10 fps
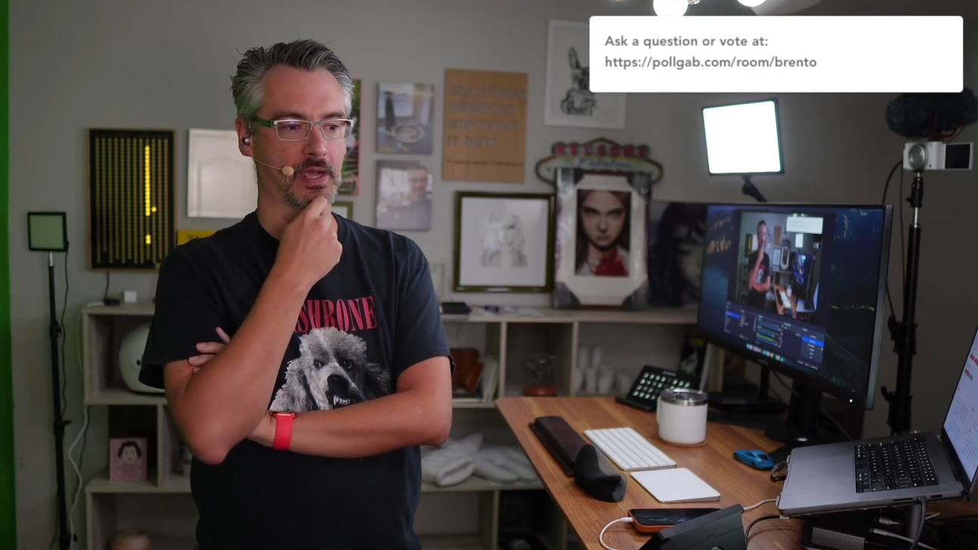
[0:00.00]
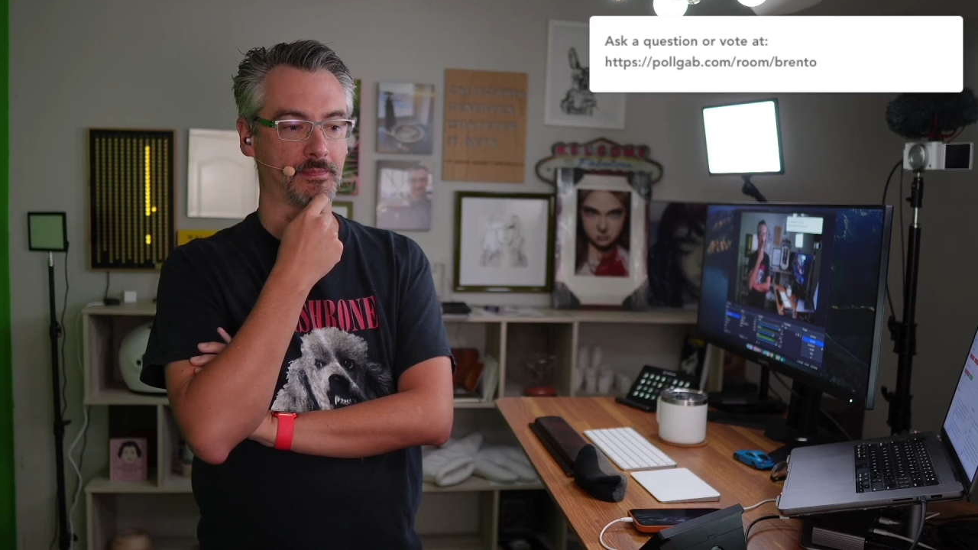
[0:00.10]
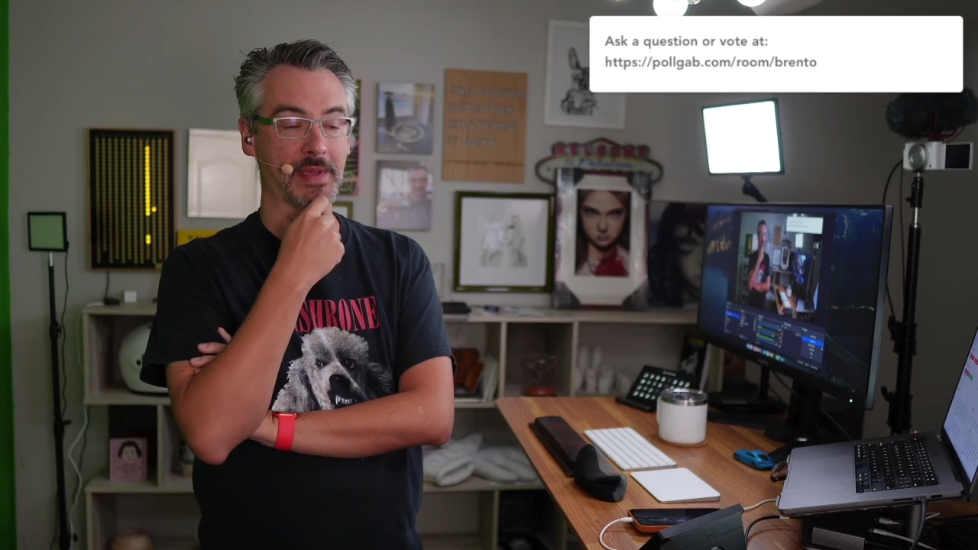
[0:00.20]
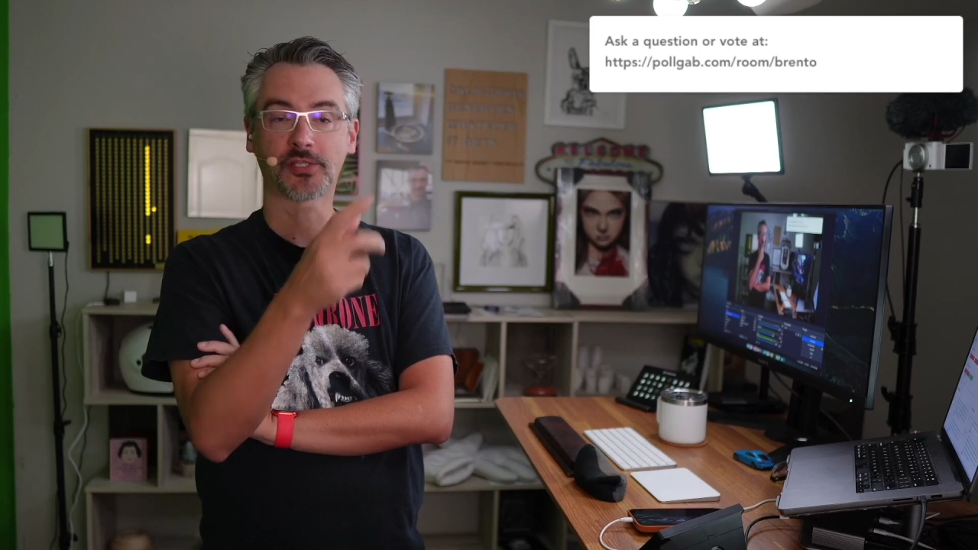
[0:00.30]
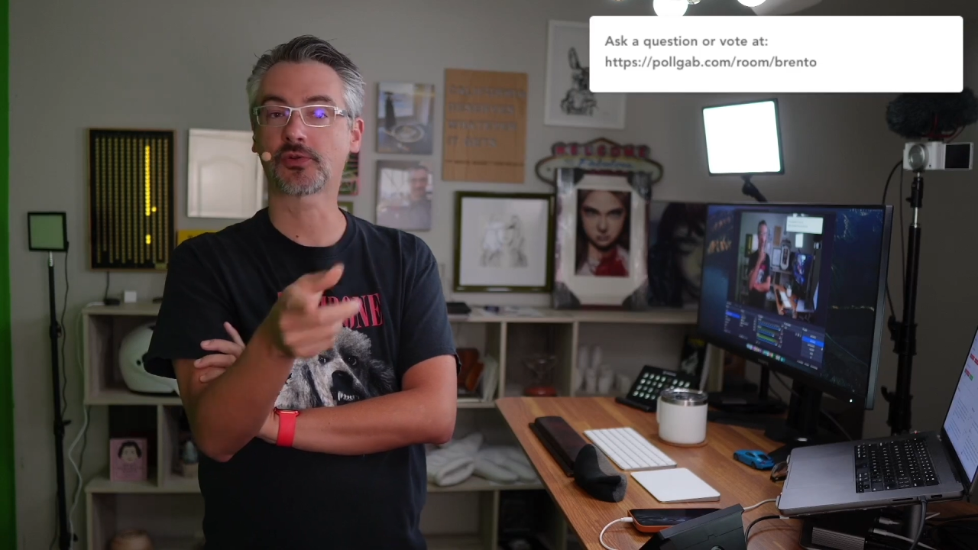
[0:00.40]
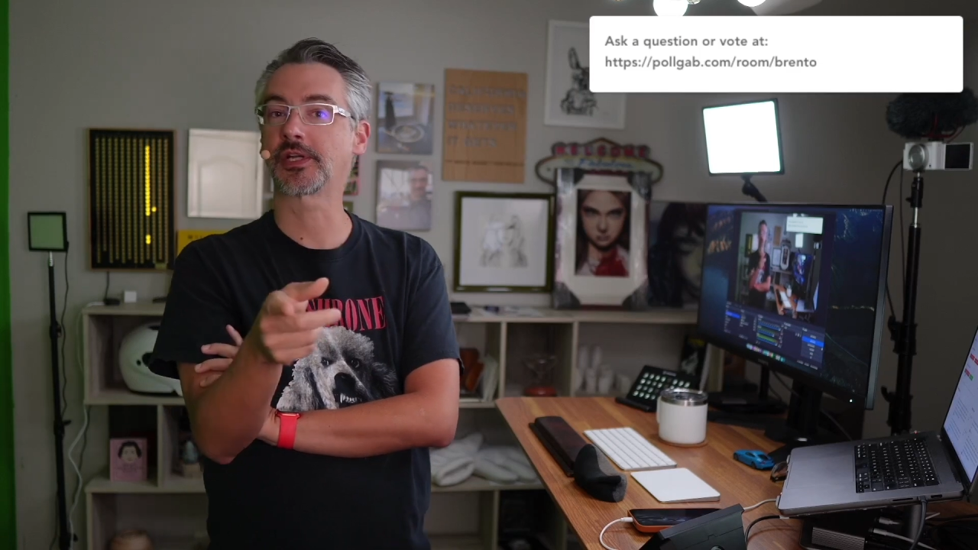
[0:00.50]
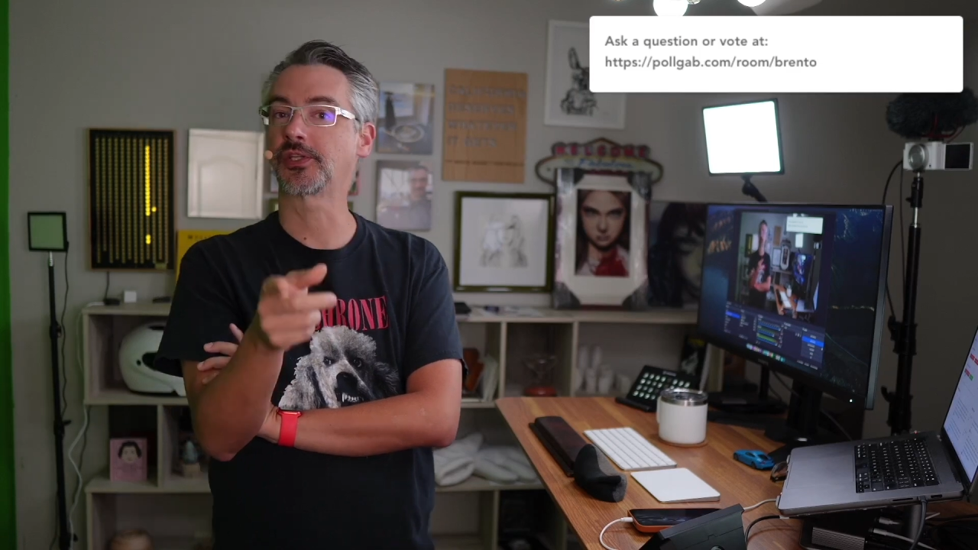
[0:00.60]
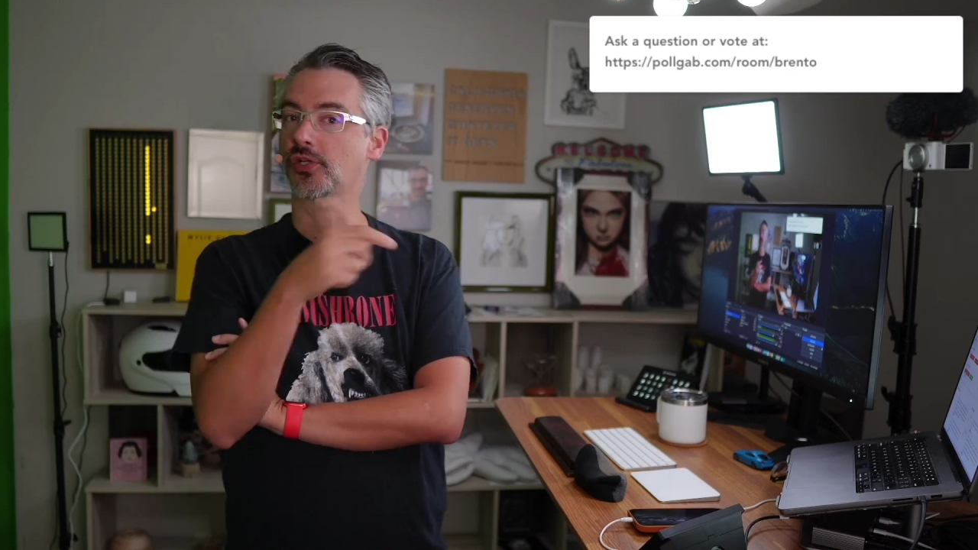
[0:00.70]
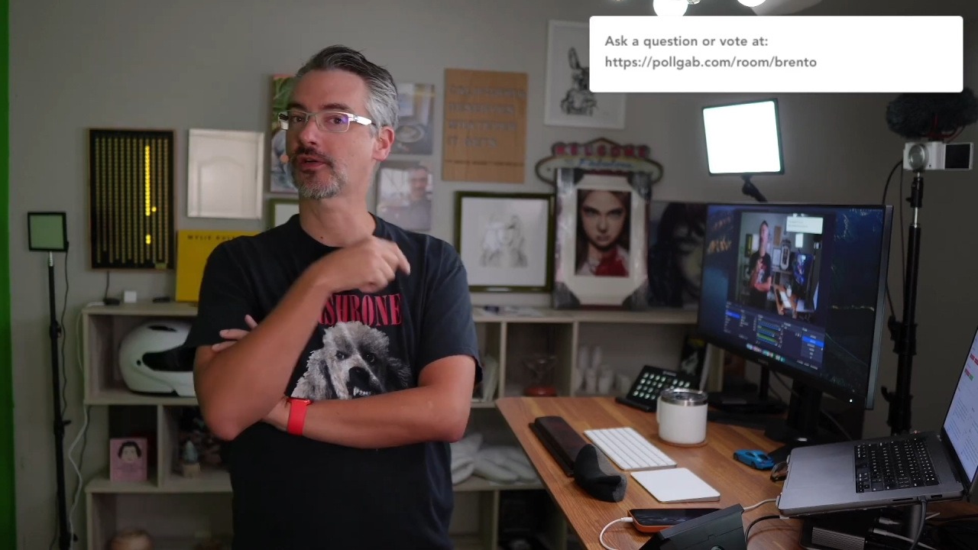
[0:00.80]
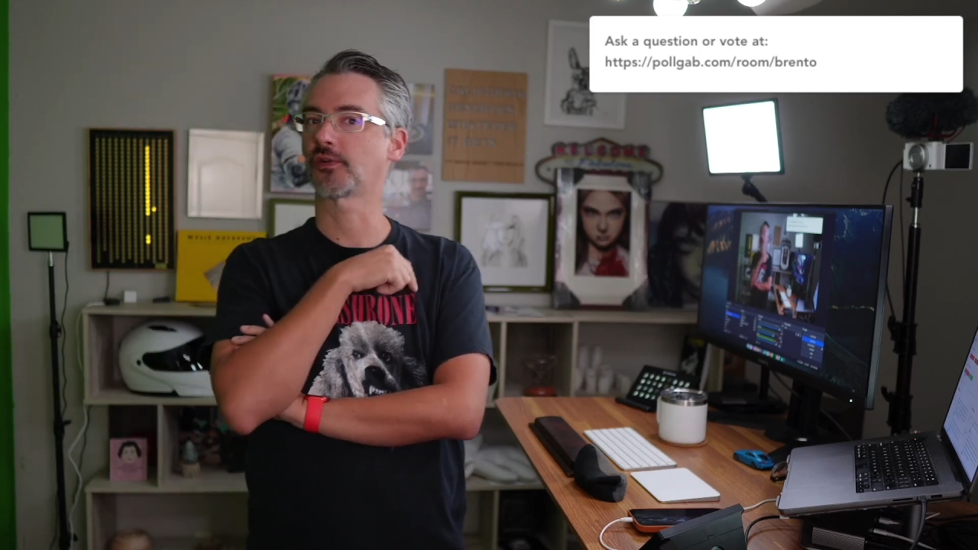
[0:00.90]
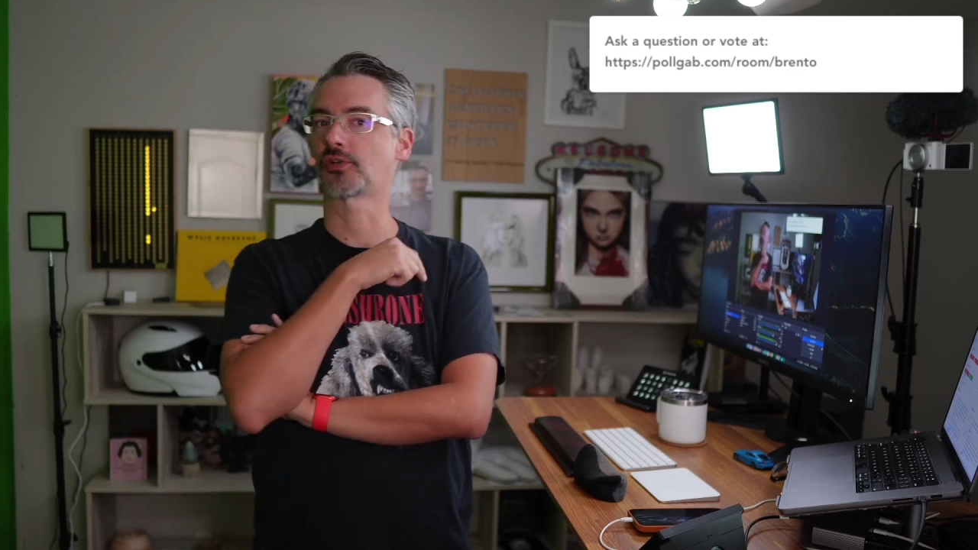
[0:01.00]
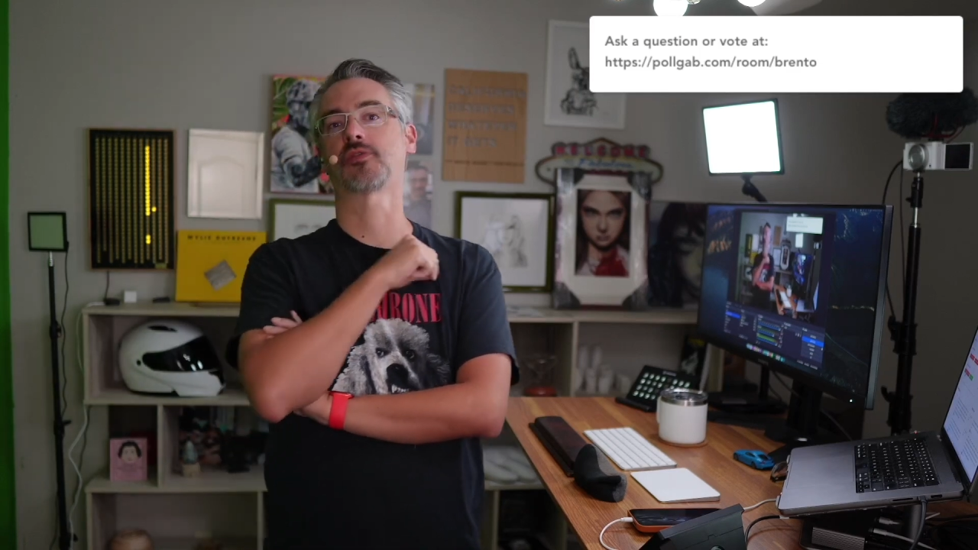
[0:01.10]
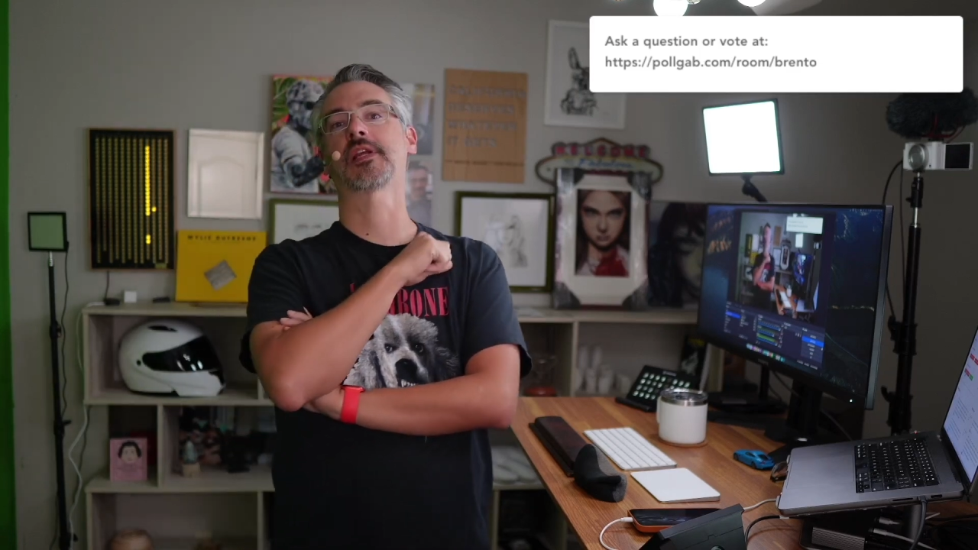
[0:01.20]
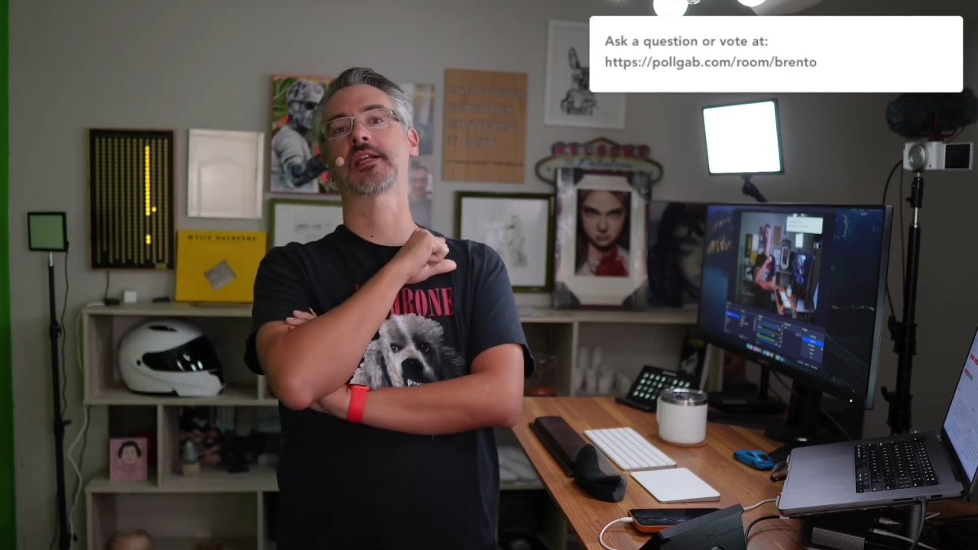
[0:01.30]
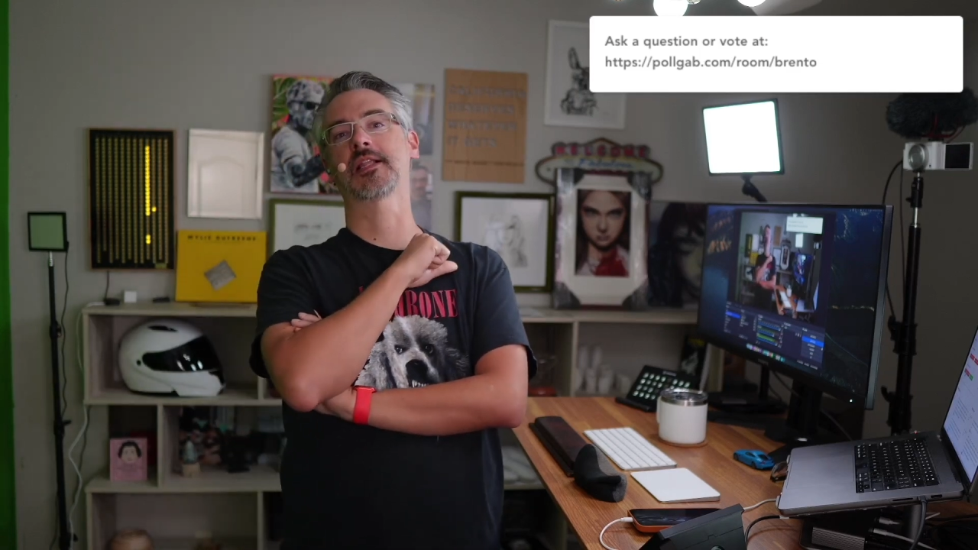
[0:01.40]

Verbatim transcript: uh, mastering server tuning